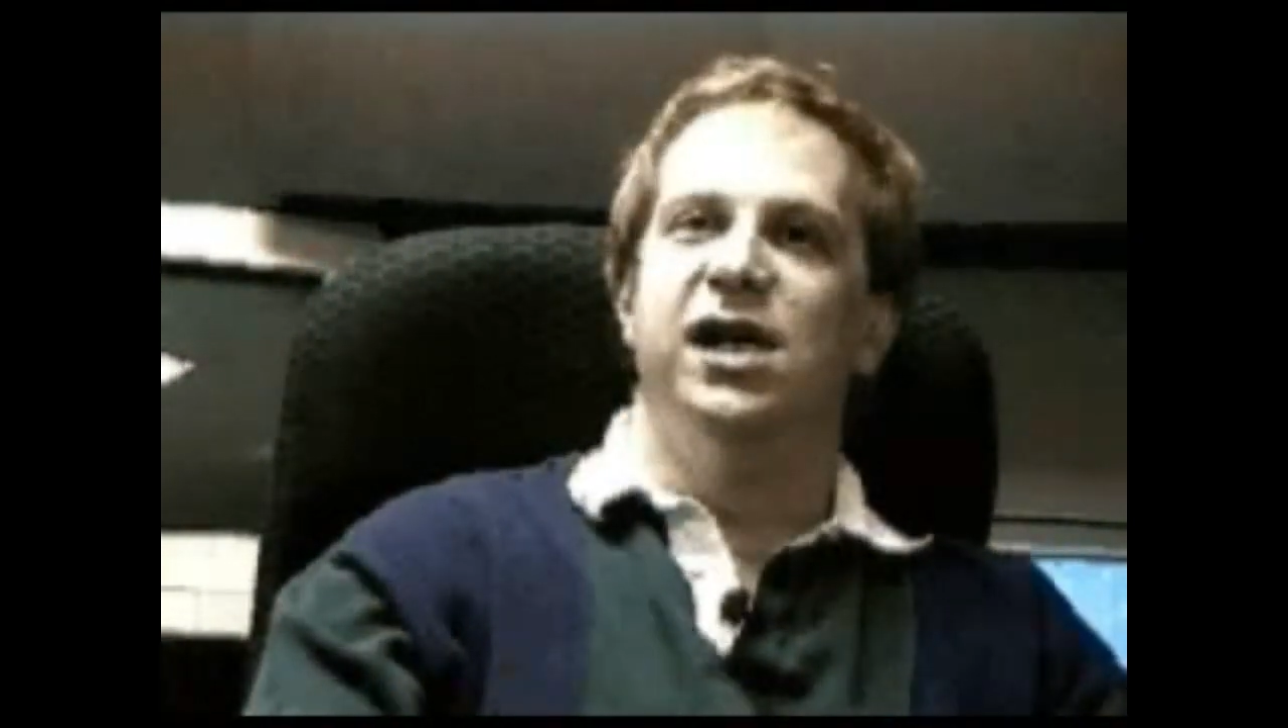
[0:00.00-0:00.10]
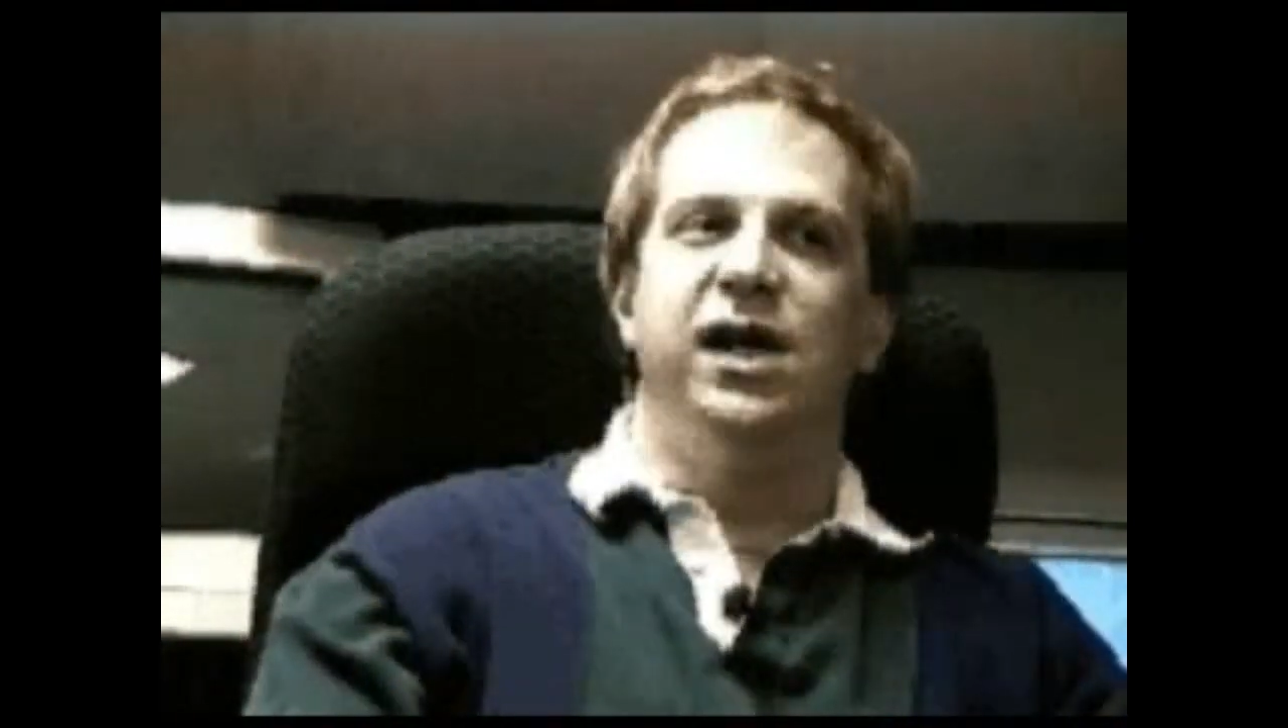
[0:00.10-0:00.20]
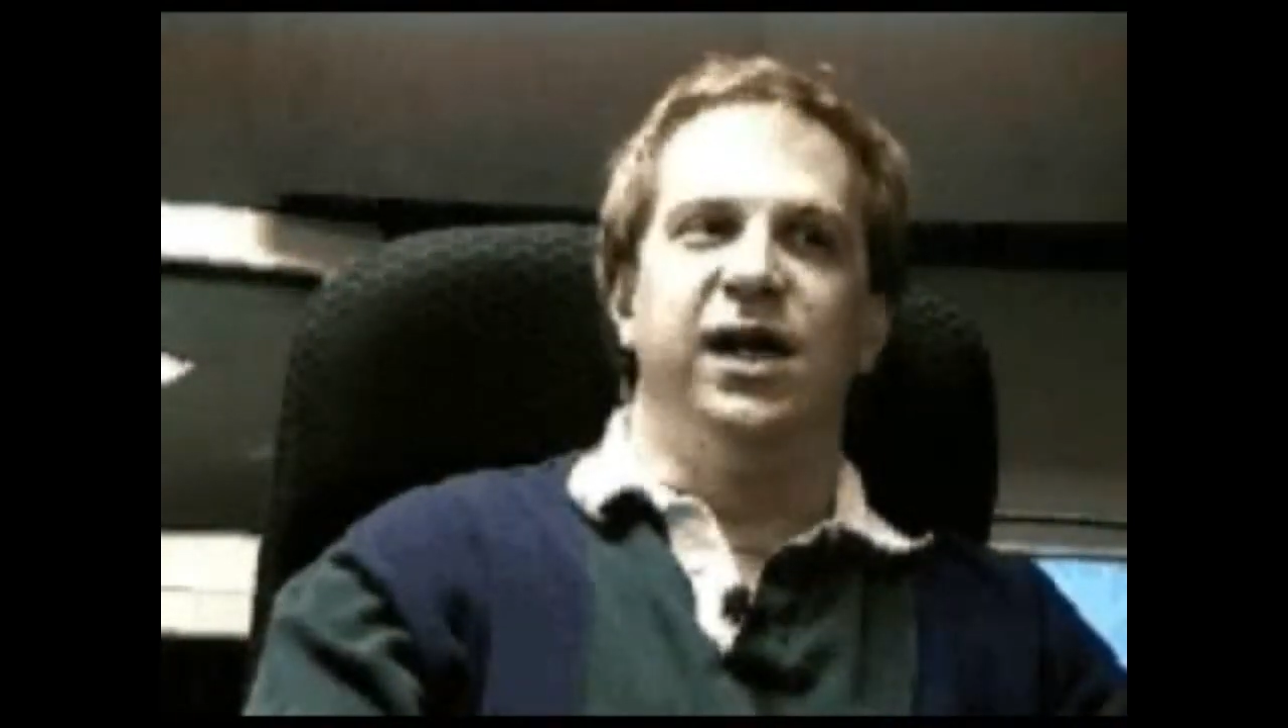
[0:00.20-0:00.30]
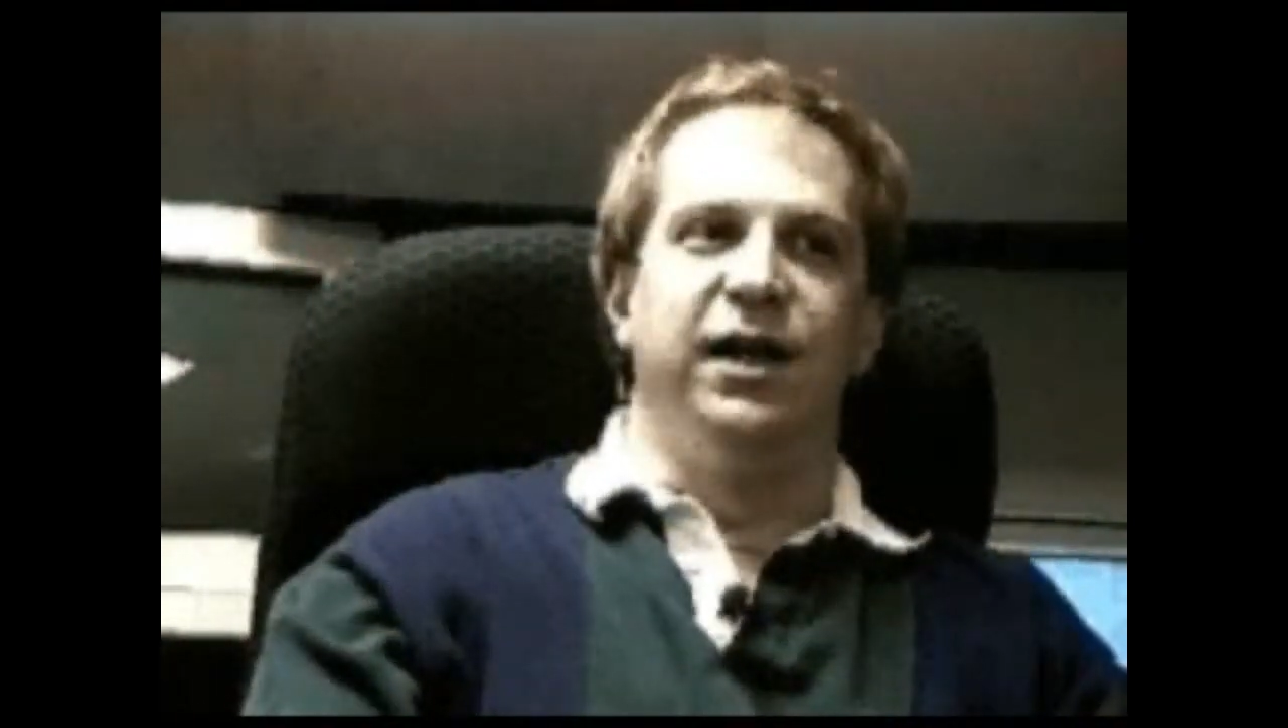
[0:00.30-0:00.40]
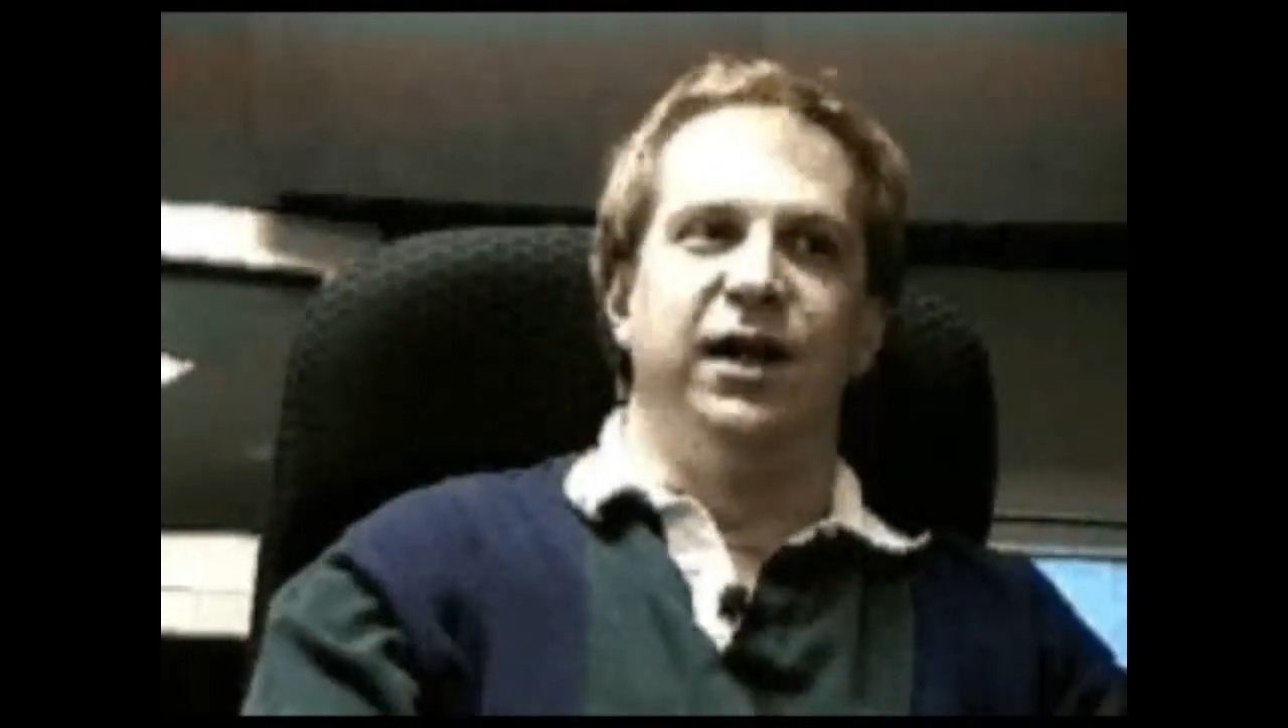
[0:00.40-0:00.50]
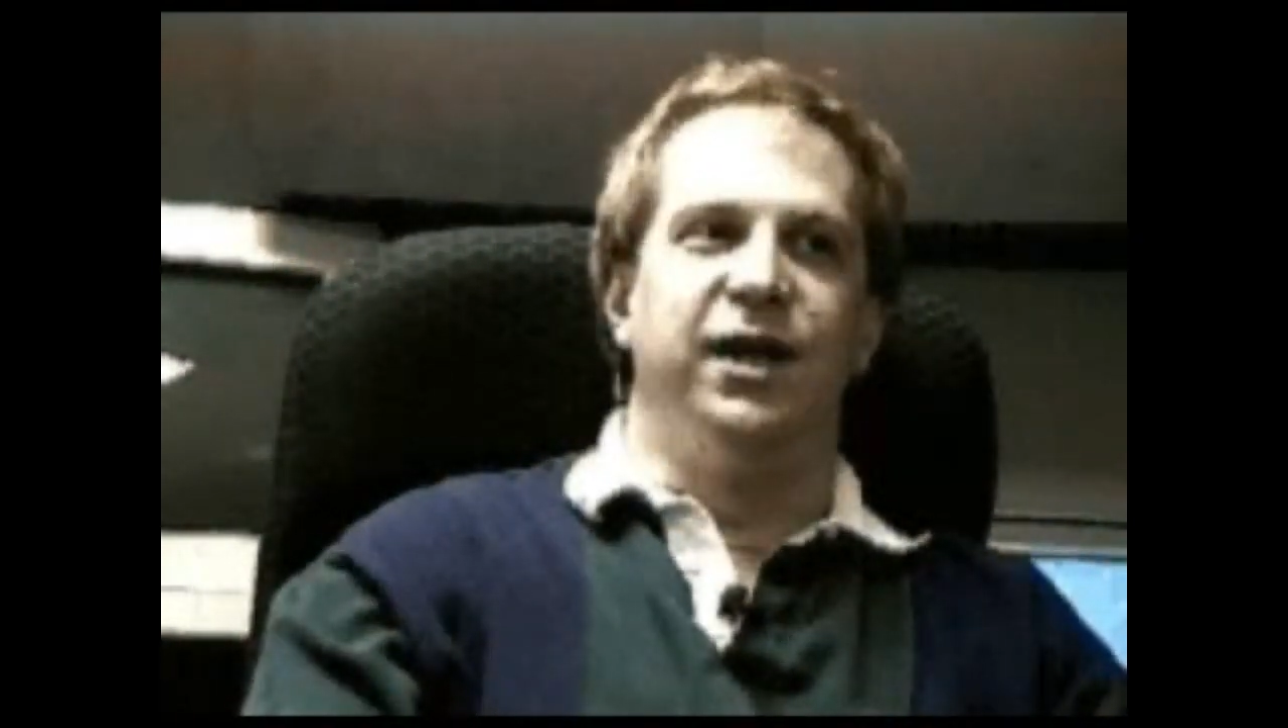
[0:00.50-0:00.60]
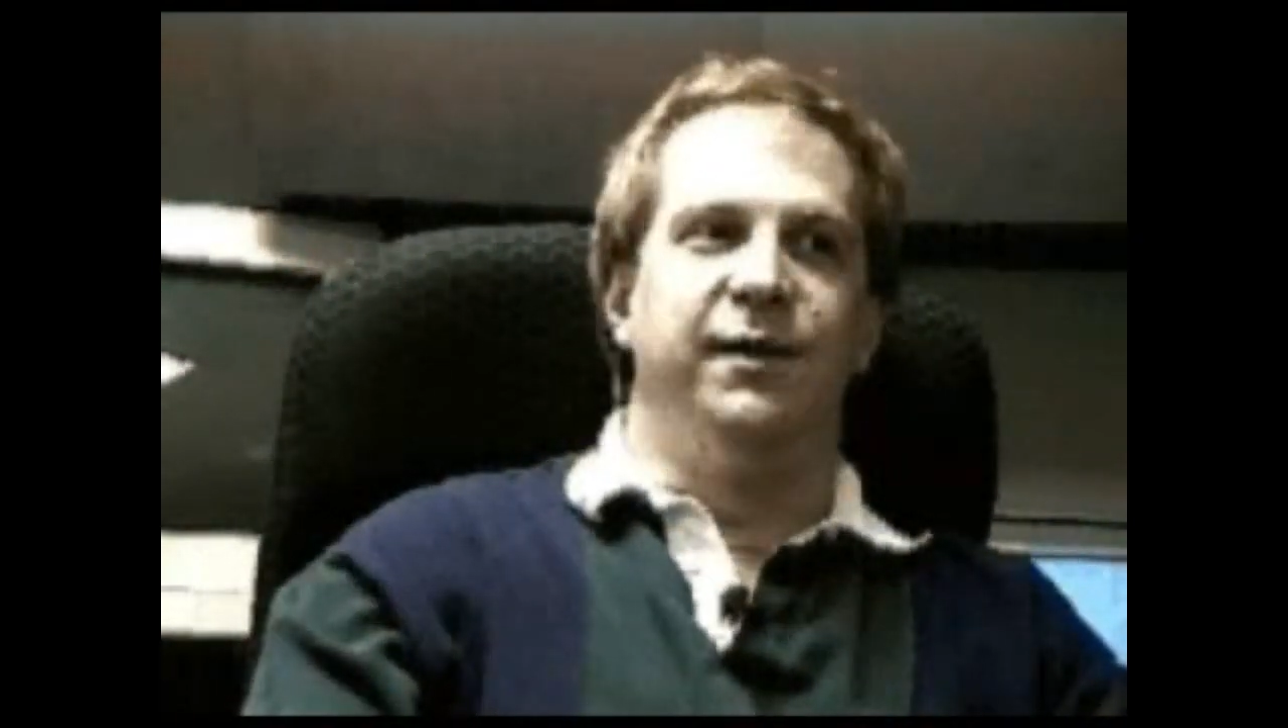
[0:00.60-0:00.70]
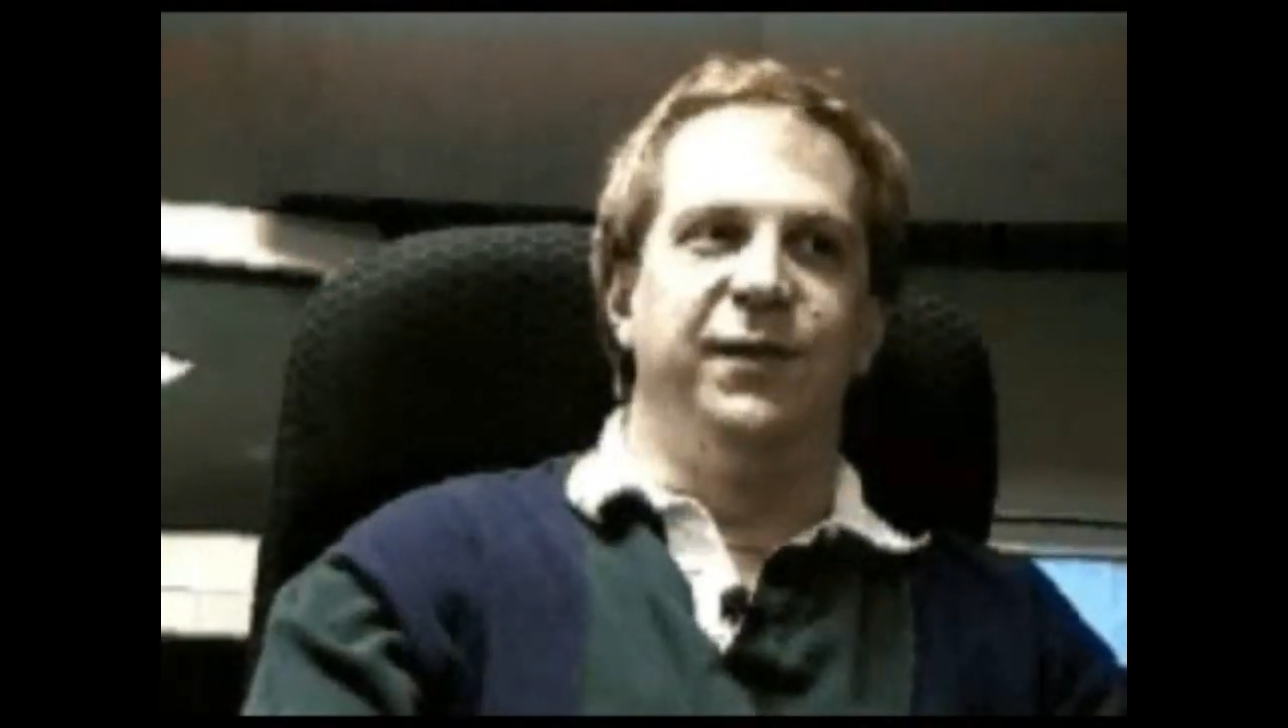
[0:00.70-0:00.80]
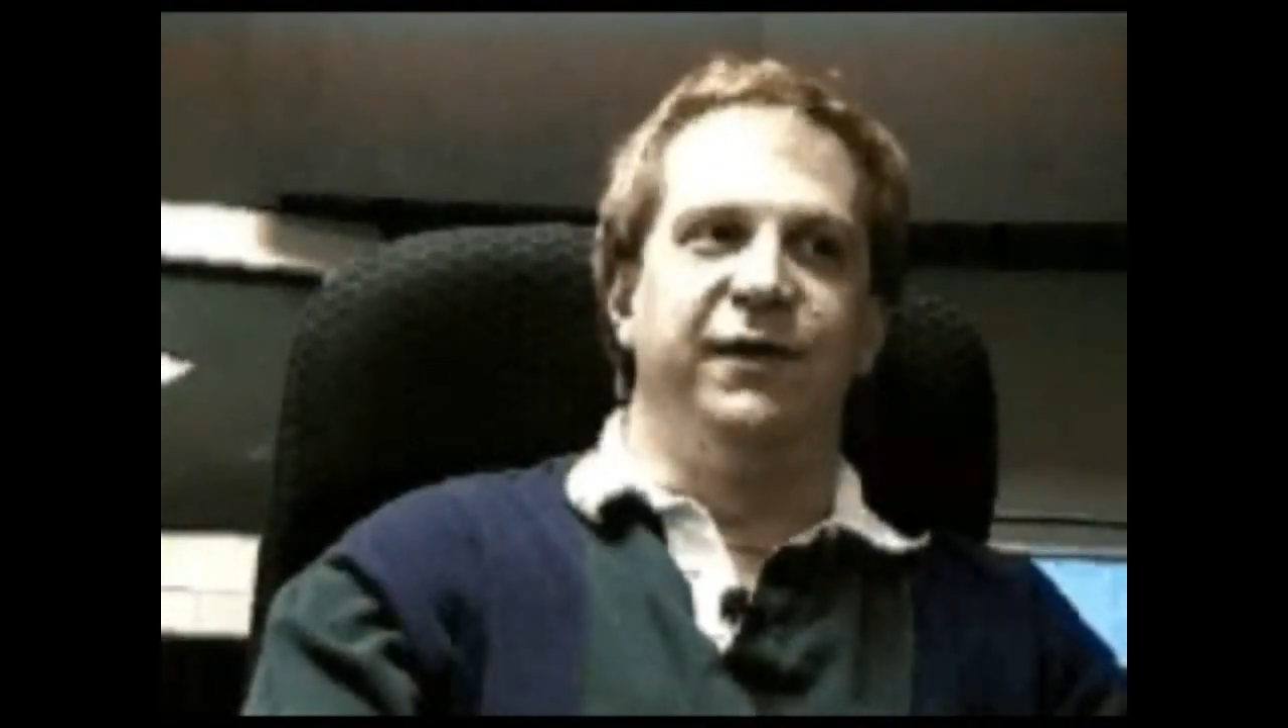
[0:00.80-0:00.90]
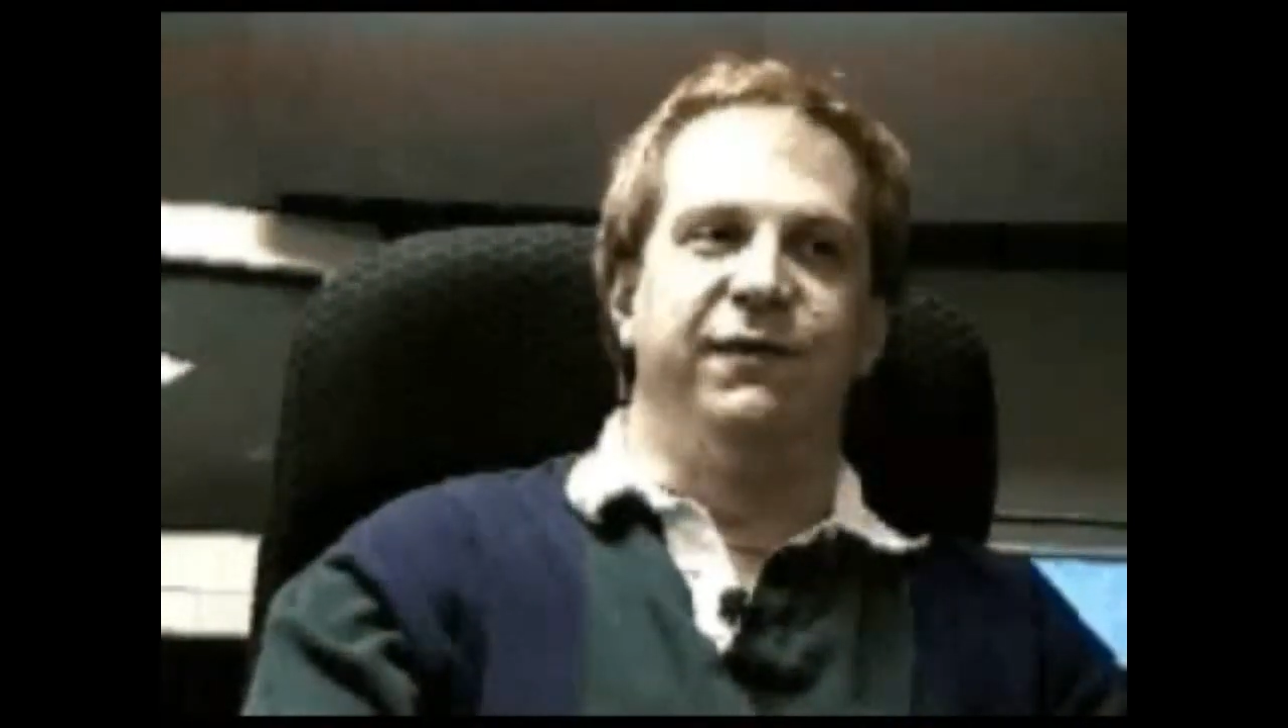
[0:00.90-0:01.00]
the